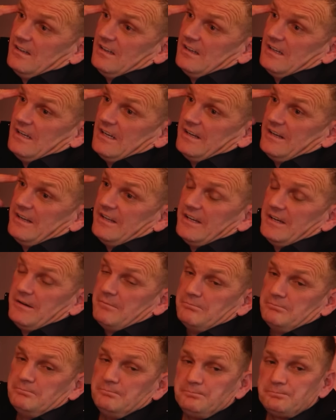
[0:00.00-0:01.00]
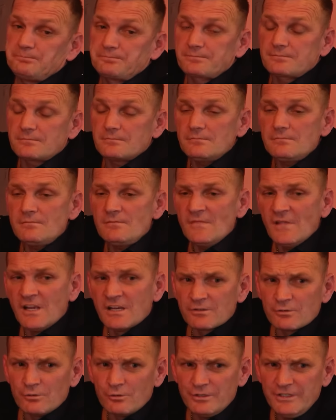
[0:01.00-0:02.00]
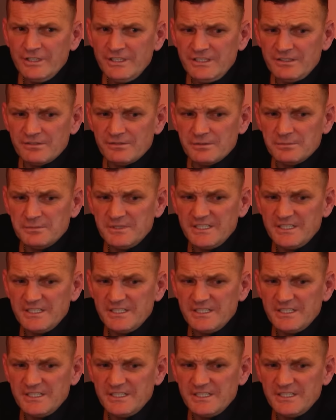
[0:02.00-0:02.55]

and um, and going into the